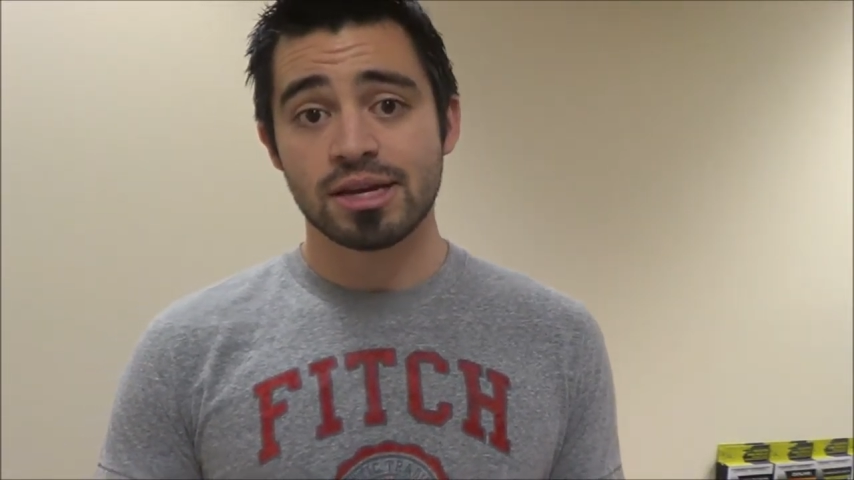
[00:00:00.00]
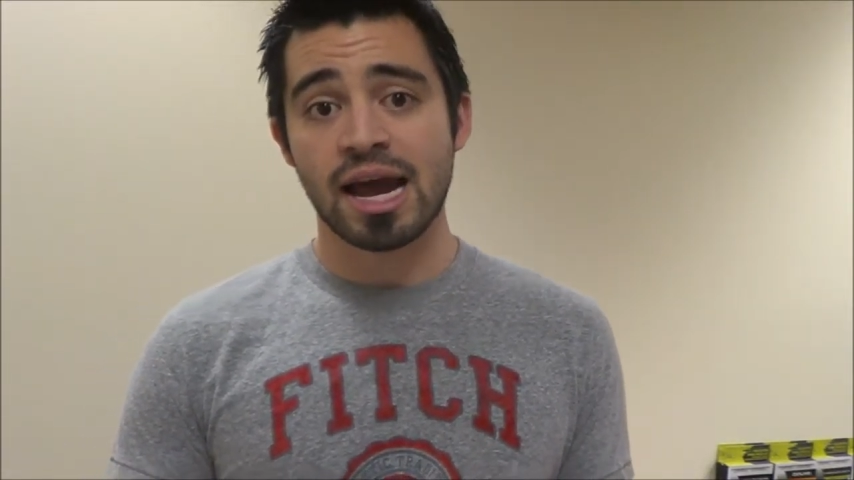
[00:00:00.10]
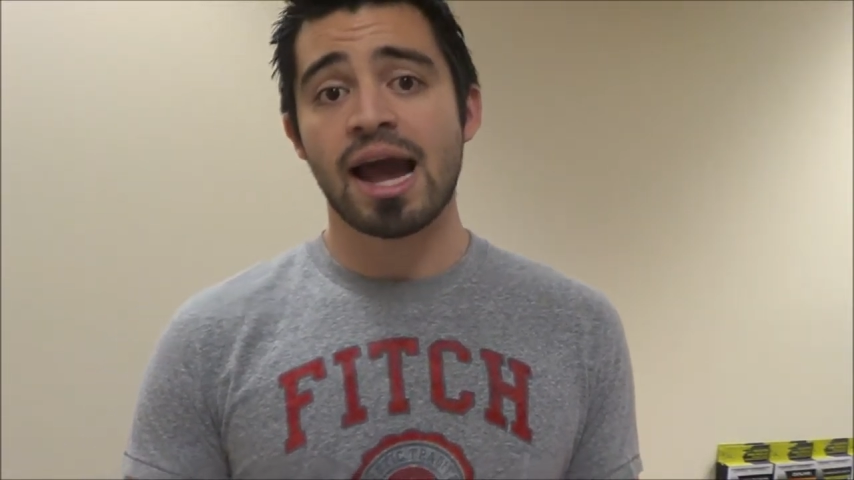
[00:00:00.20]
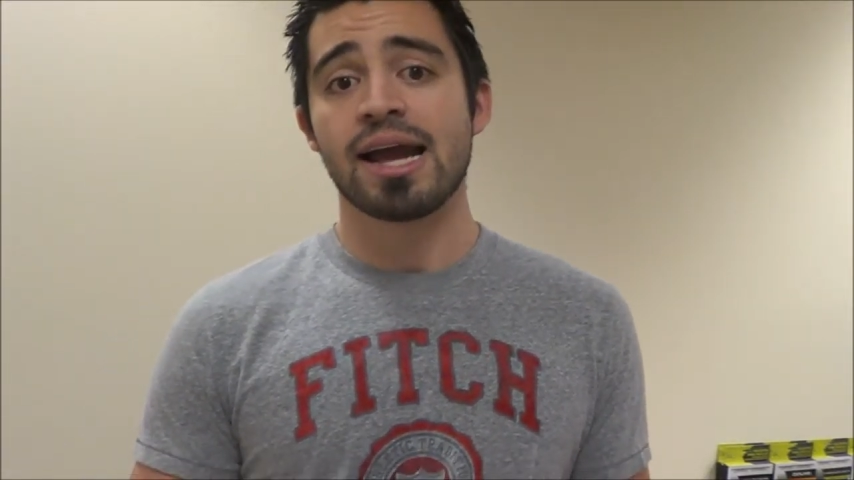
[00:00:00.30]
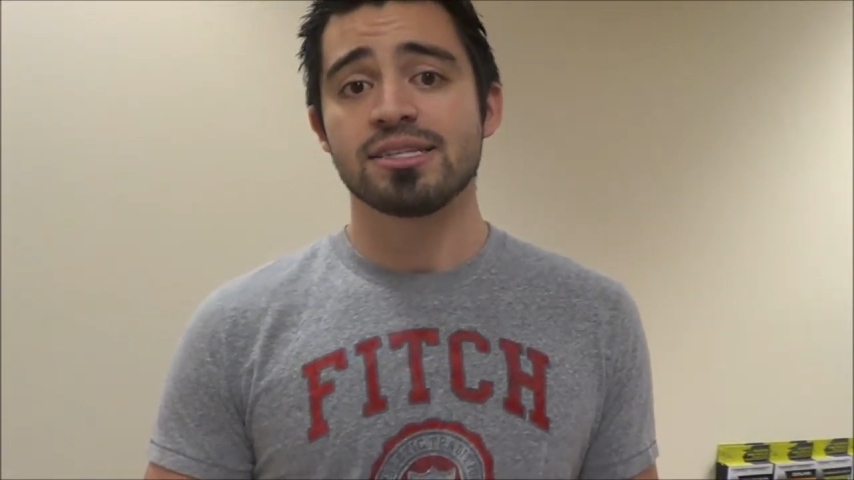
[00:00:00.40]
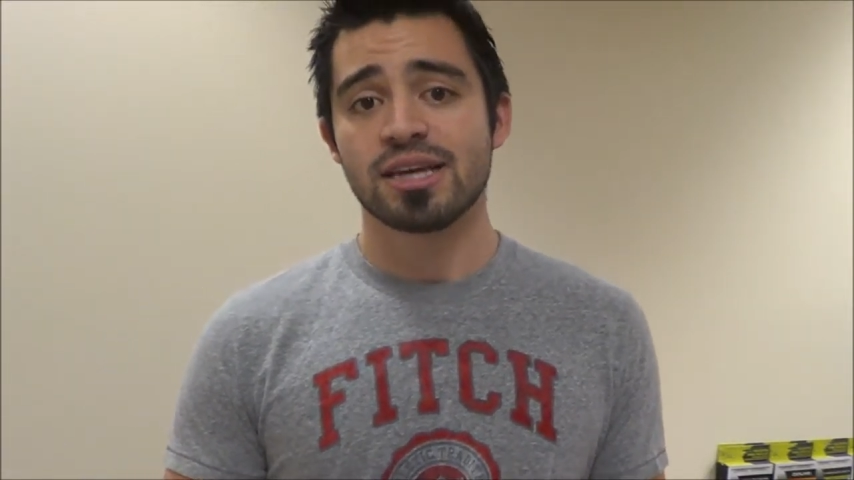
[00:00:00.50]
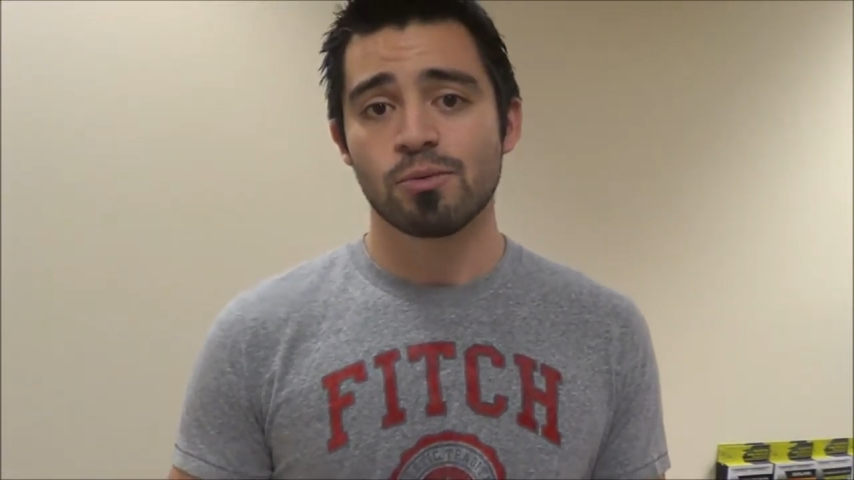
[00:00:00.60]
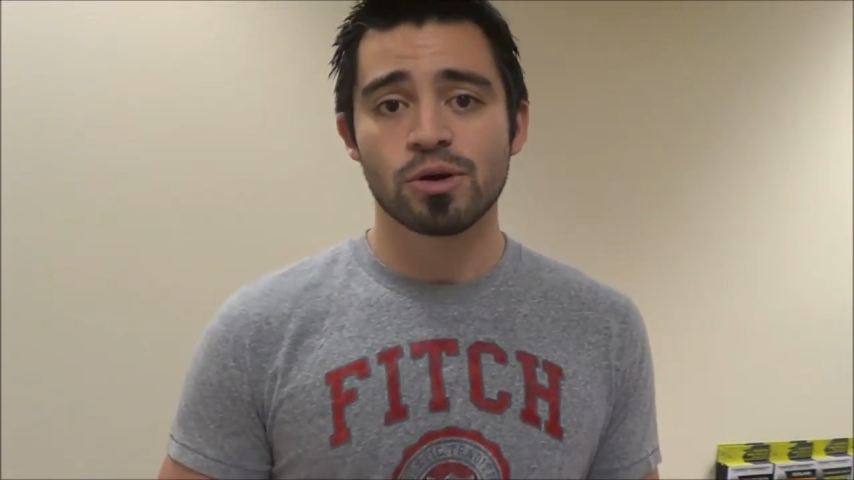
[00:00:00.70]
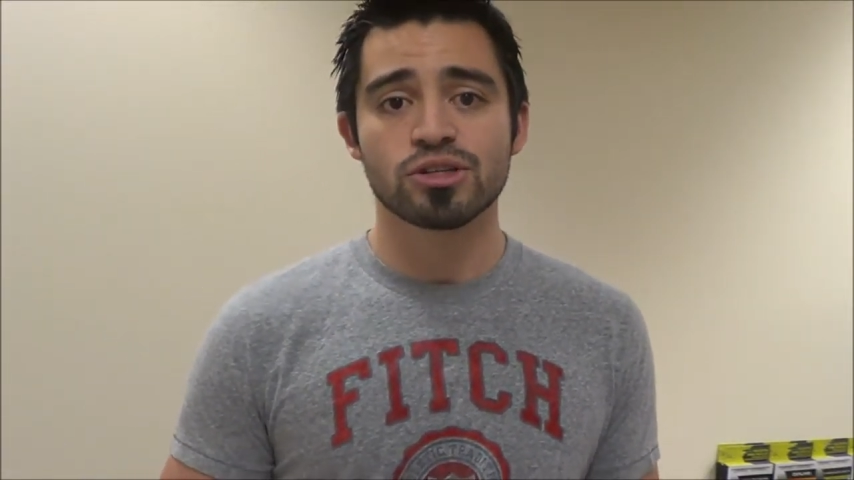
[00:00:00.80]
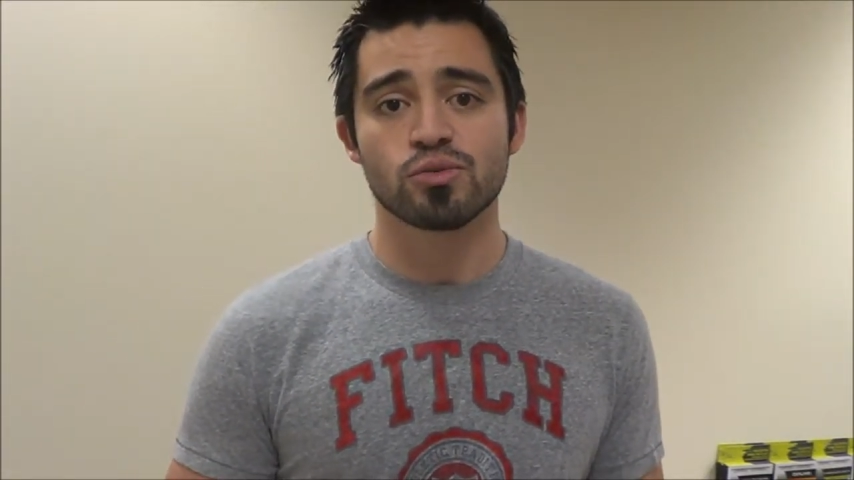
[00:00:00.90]
guys at
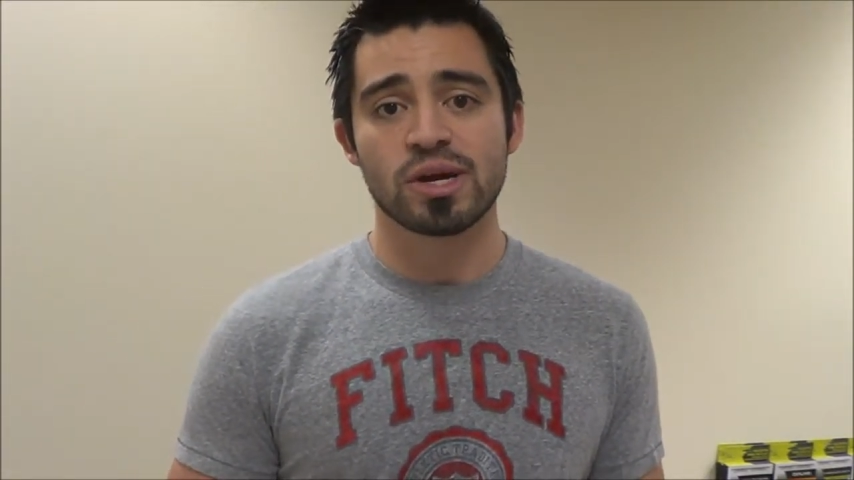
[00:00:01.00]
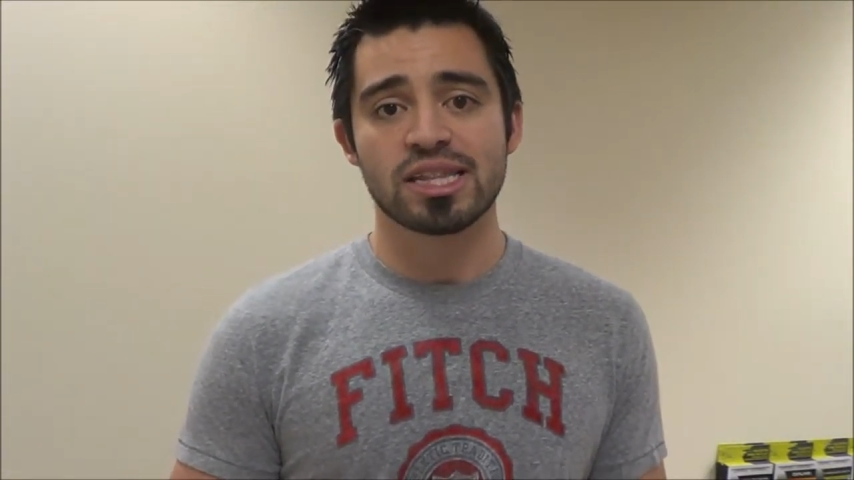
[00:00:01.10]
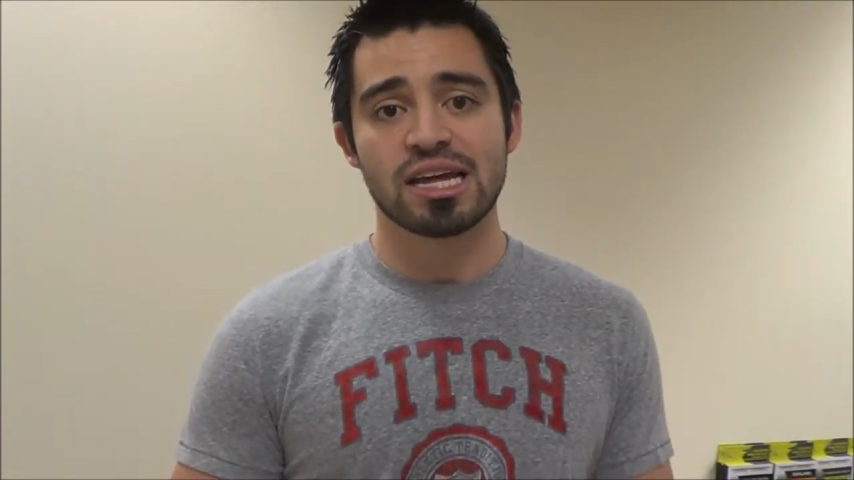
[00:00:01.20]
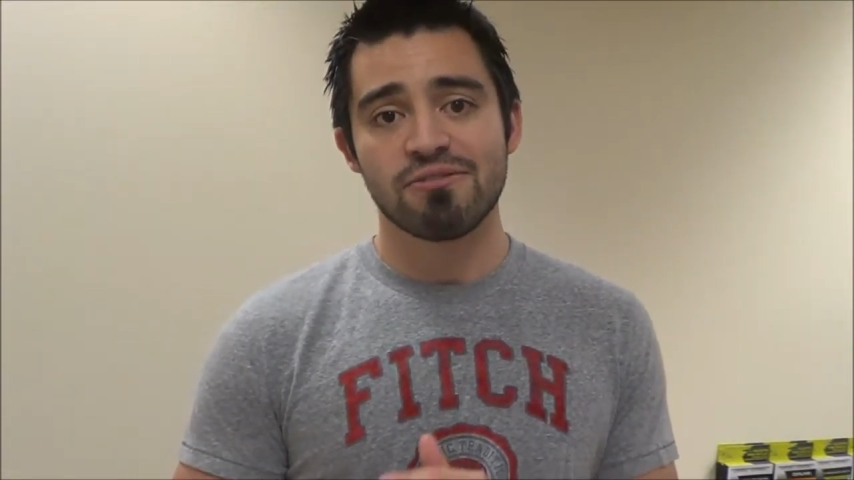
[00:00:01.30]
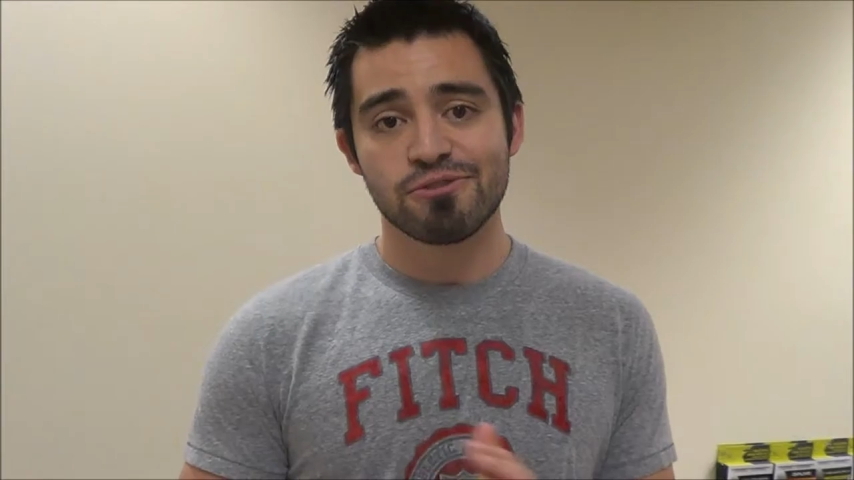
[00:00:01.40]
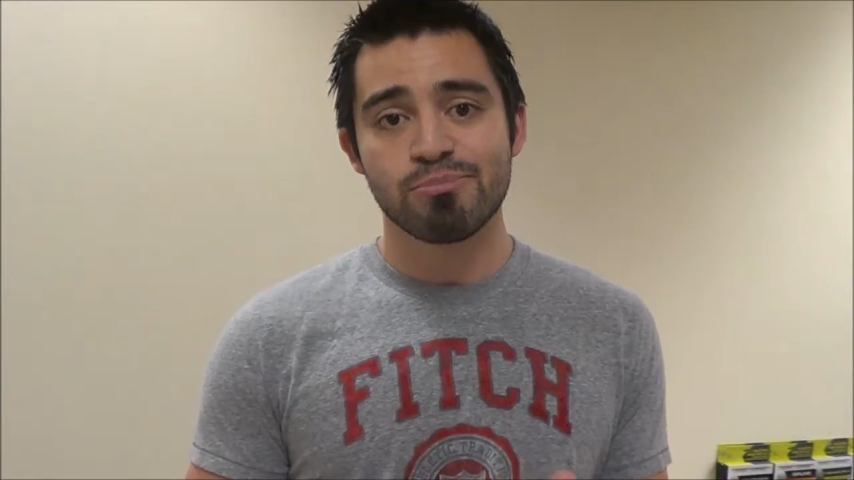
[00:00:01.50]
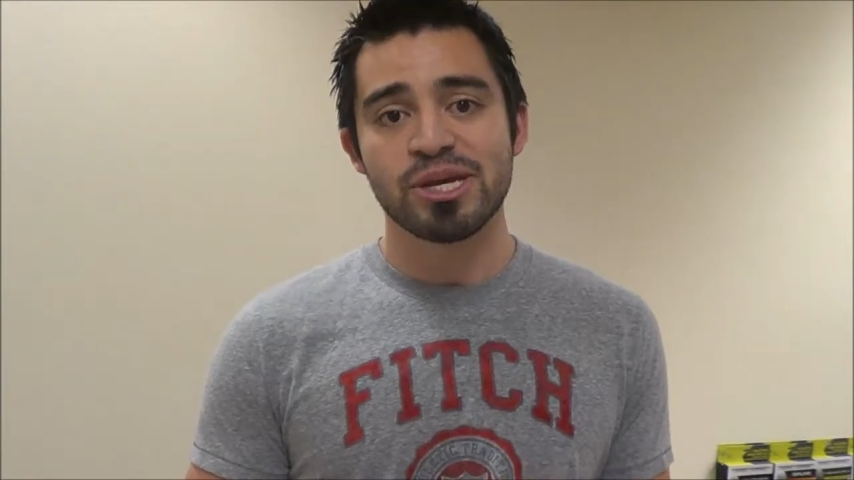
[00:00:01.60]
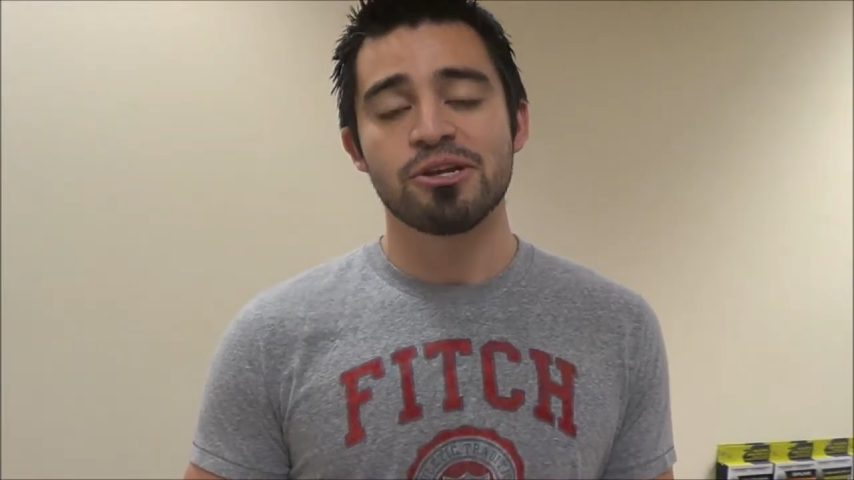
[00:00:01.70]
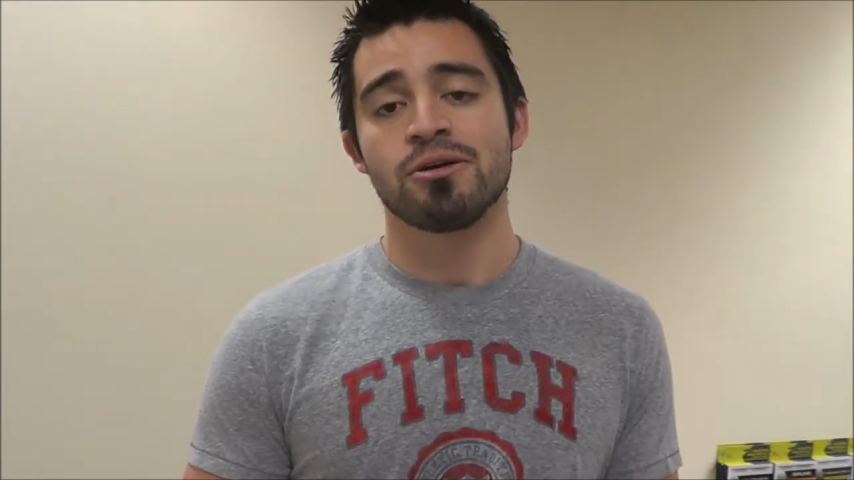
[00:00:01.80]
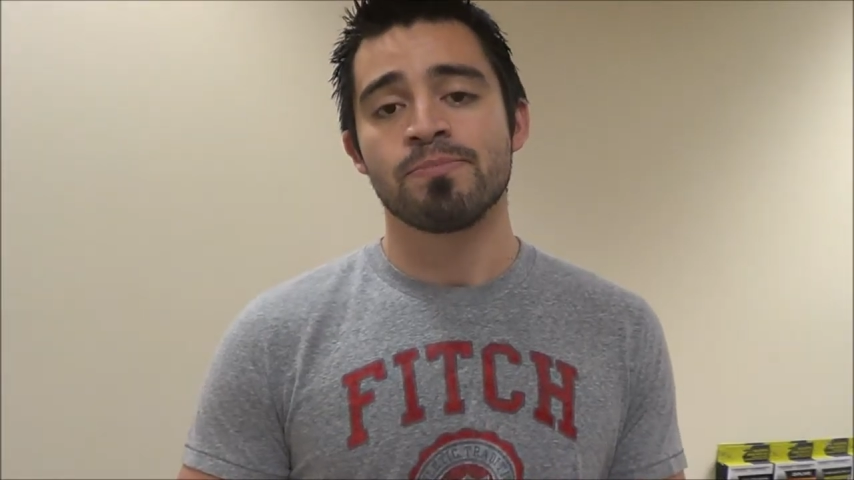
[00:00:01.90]
welterweight that if you
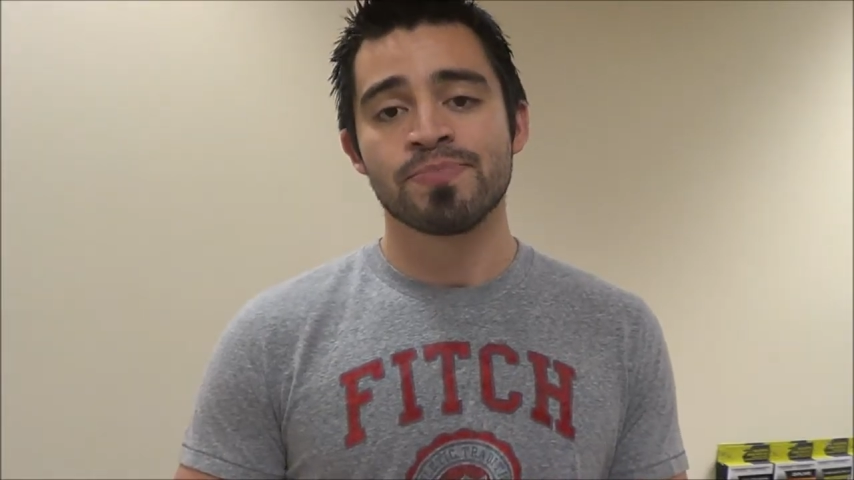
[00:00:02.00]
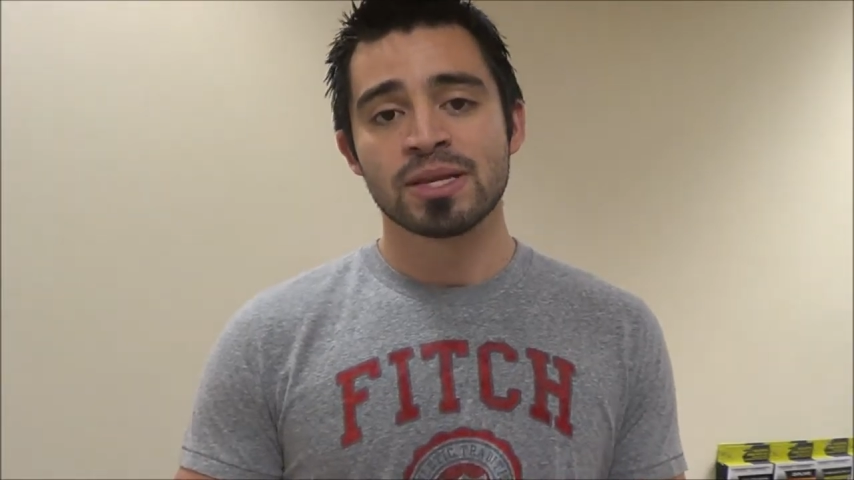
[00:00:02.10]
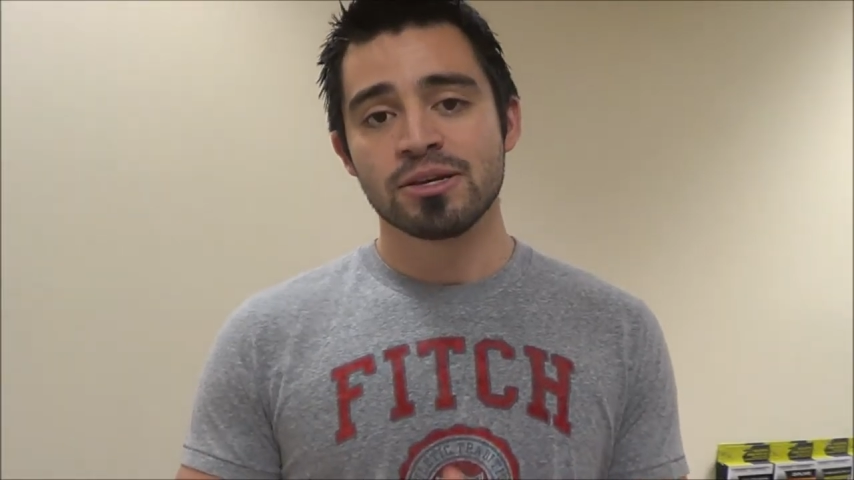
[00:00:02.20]
beat him,